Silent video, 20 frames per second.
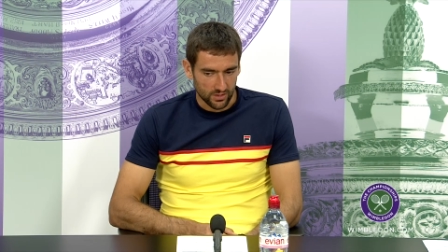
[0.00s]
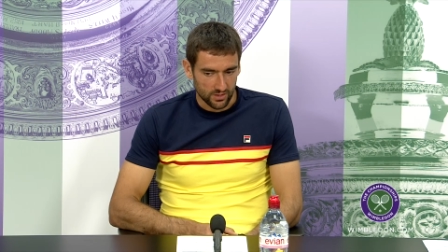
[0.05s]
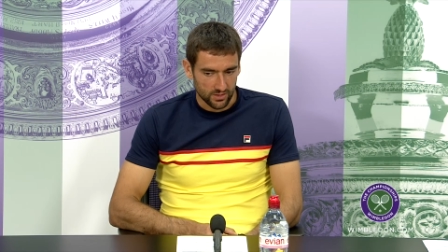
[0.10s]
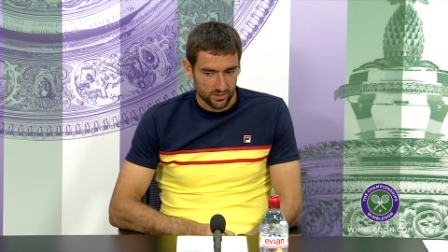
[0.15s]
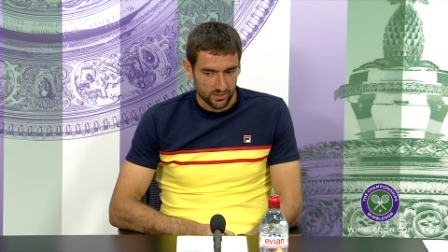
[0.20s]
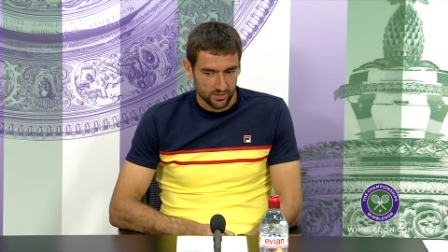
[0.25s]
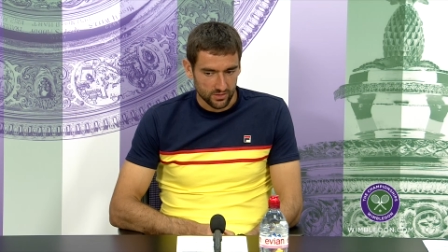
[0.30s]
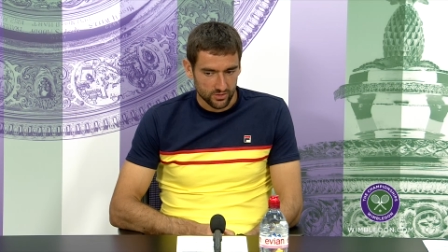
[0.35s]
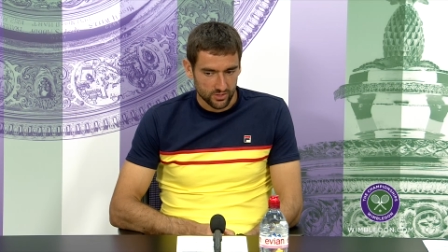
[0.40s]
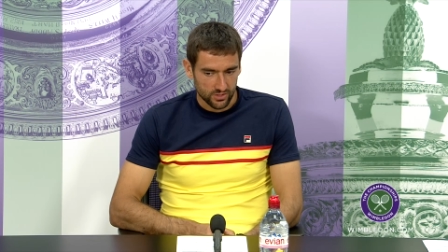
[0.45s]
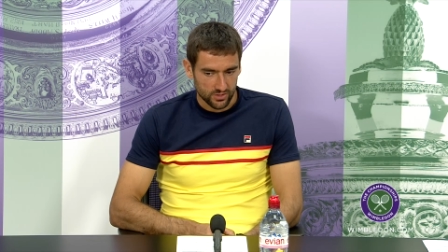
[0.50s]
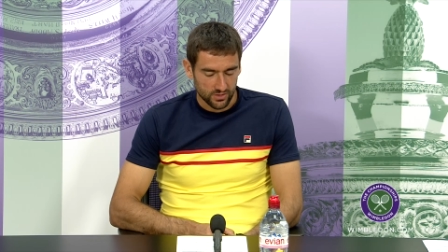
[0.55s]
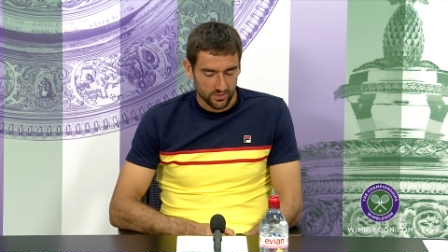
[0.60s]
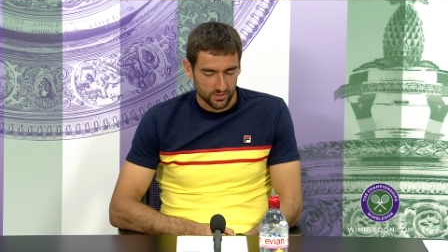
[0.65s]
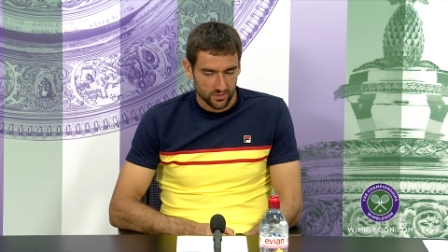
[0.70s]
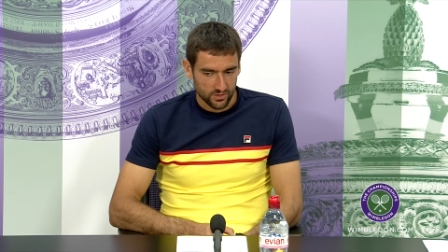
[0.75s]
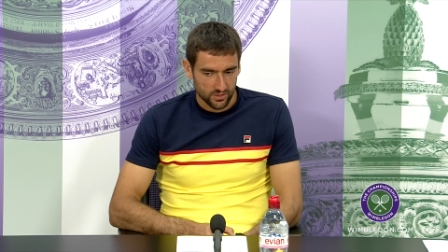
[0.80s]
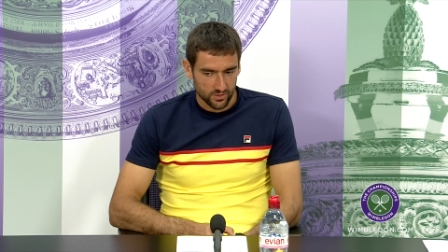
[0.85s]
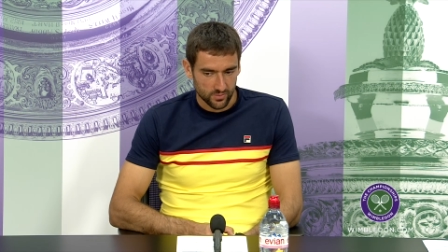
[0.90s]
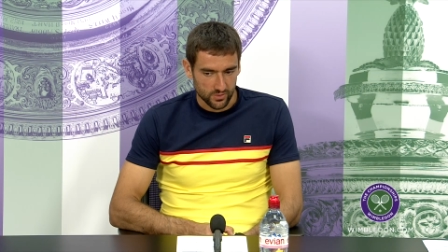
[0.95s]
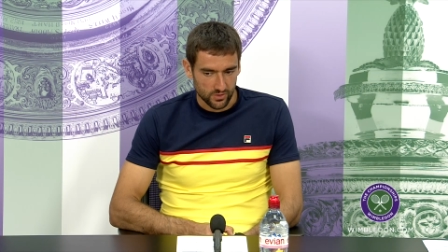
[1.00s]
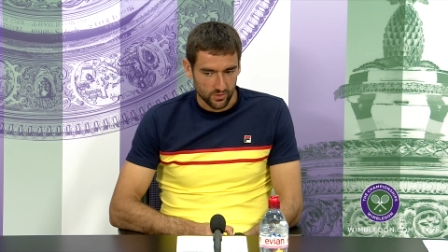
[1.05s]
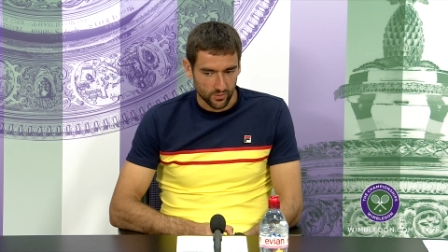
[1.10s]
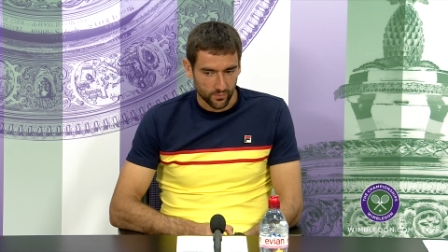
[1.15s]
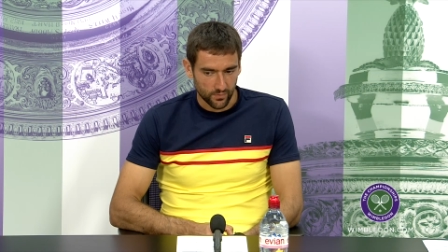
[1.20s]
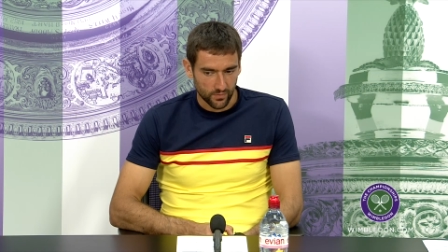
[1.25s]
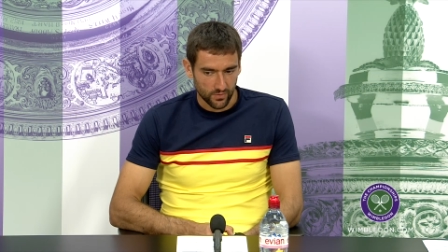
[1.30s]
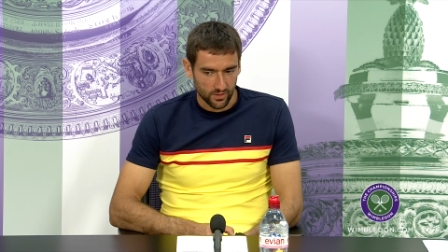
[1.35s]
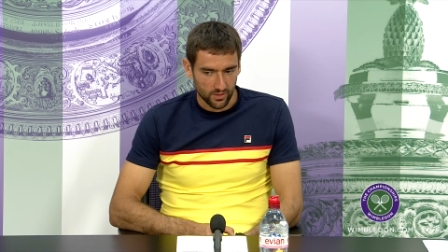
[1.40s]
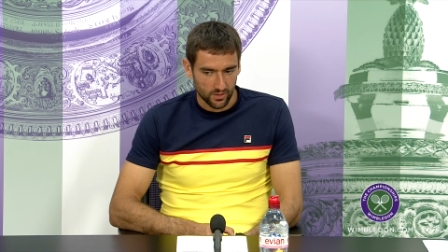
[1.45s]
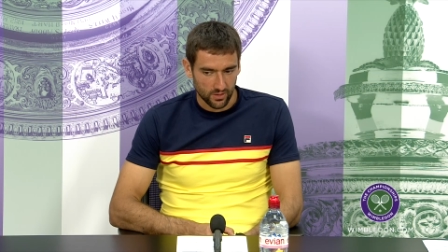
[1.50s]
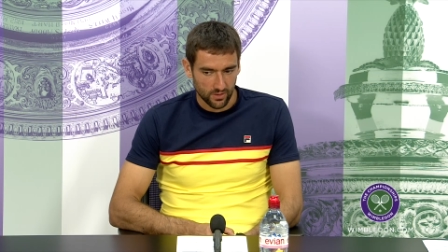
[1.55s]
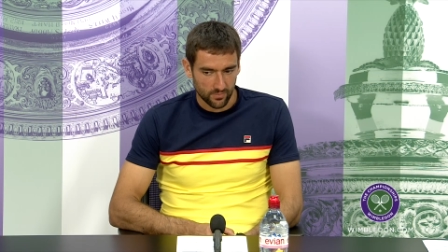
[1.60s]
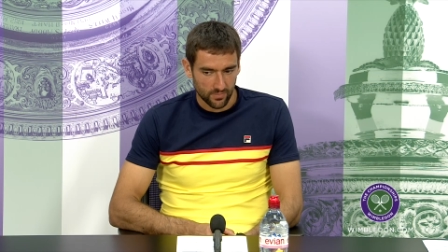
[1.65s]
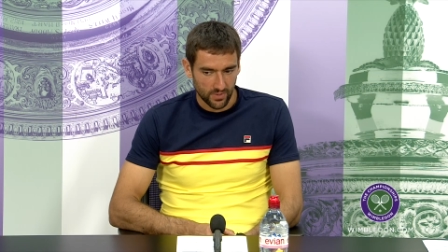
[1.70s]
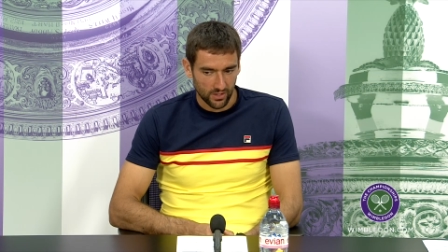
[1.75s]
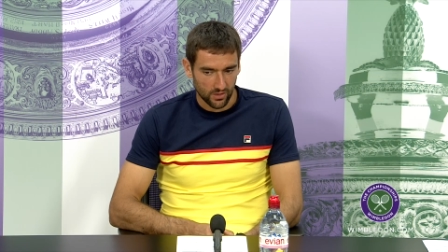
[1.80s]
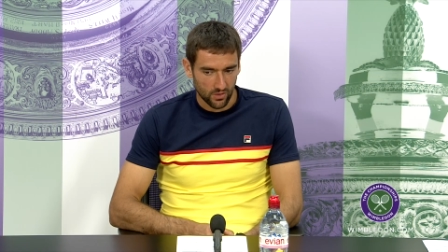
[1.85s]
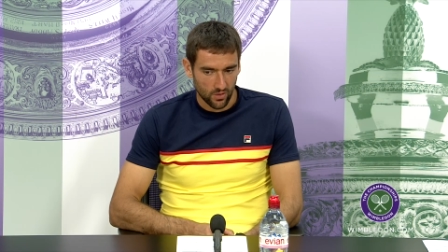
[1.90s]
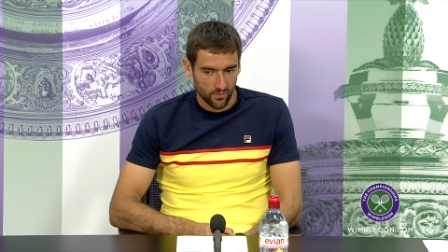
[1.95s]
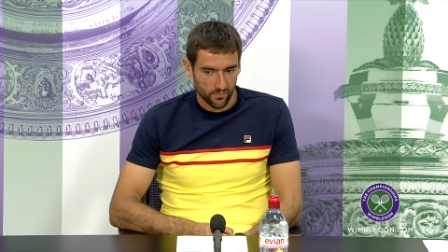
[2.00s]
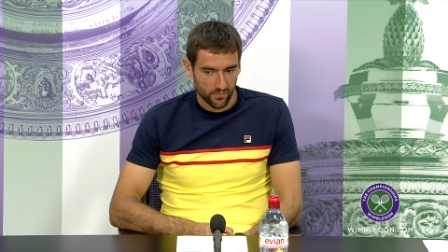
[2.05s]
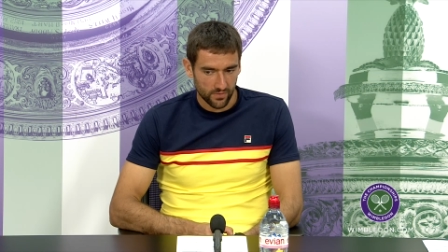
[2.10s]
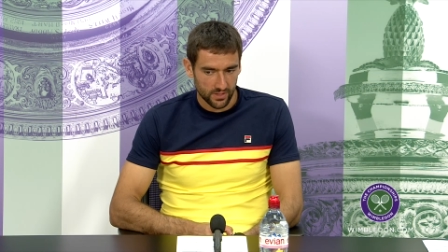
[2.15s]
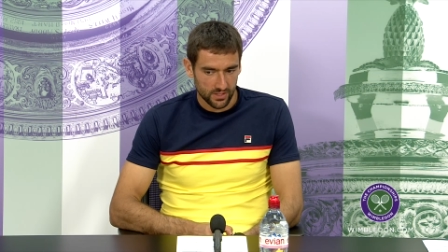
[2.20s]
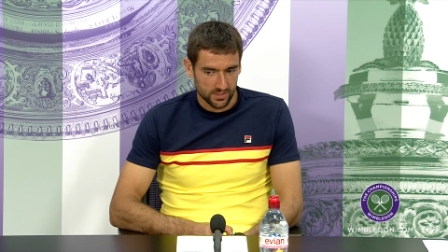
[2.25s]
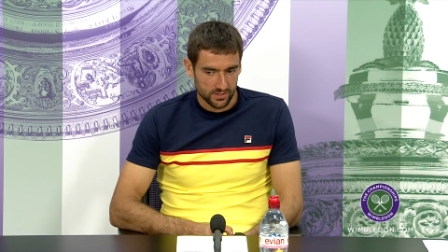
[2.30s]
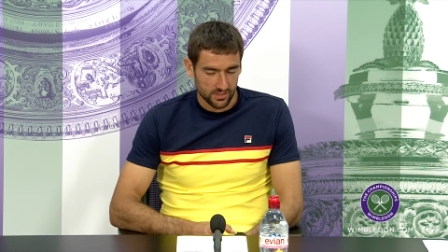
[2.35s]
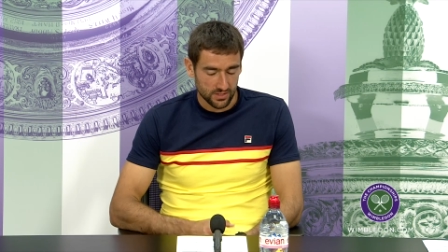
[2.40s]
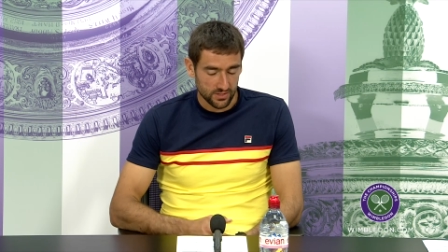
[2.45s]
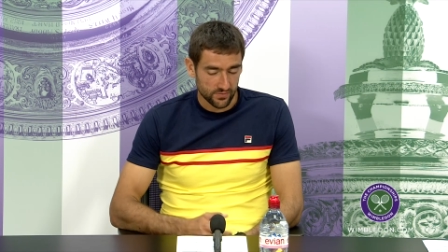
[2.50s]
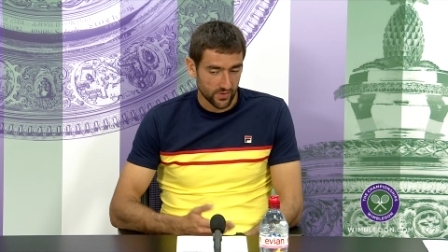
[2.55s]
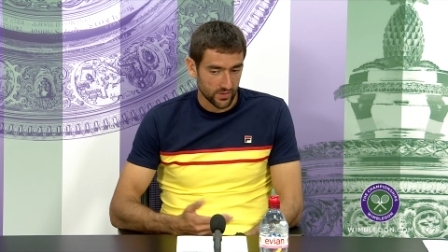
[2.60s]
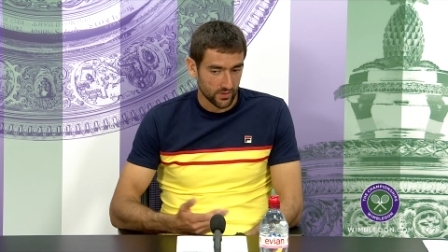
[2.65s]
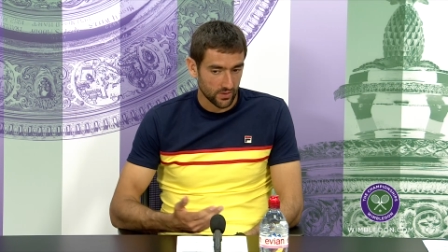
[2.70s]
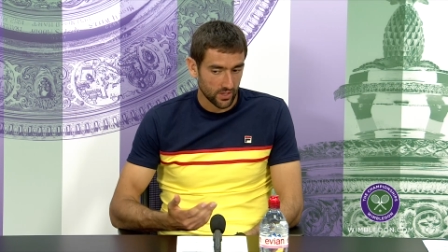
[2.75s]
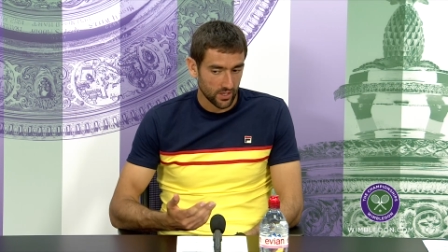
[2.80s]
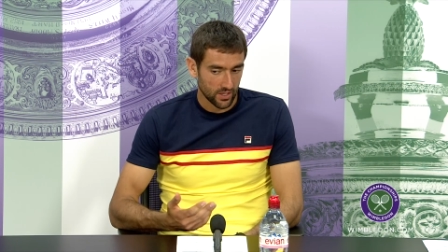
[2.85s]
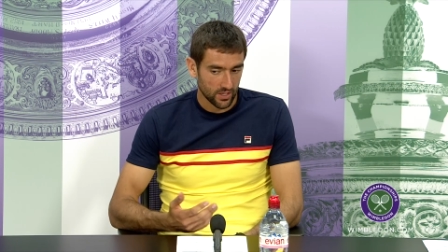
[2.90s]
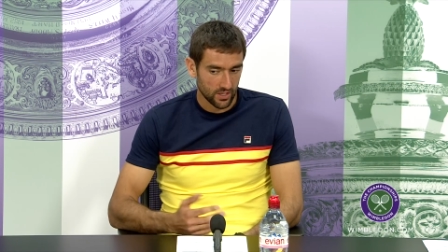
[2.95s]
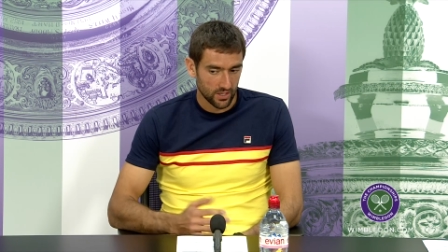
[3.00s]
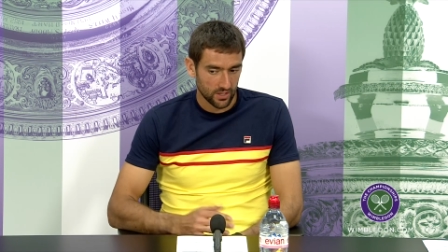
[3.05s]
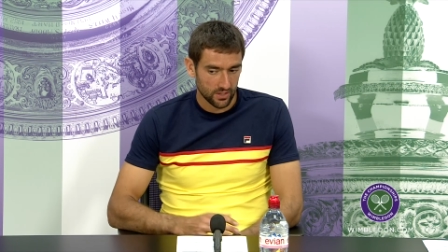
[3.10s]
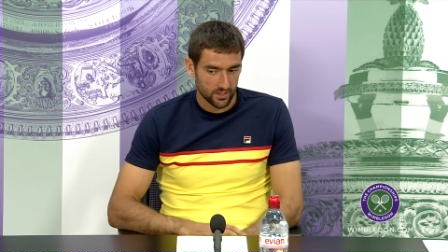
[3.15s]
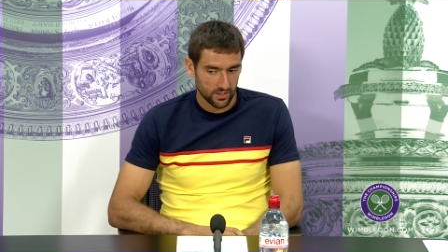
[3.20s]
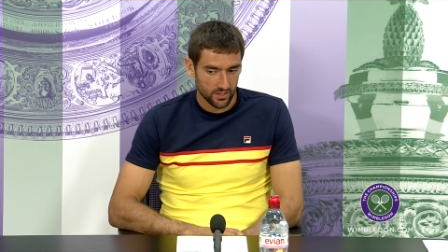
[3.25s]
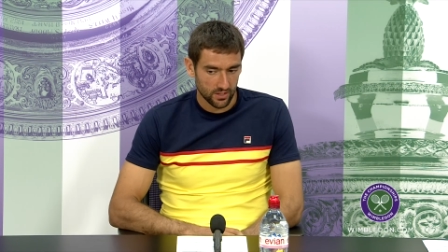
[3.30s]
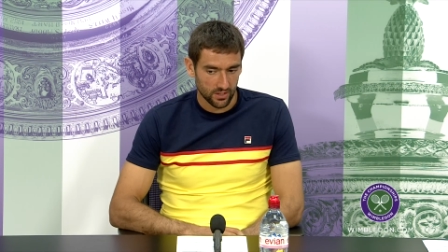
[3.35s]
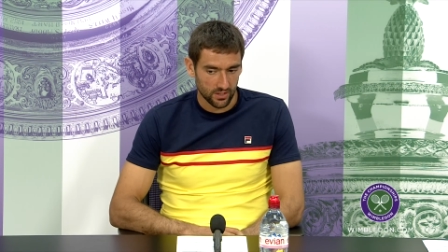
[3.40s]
in terms of my confidence. It's very high.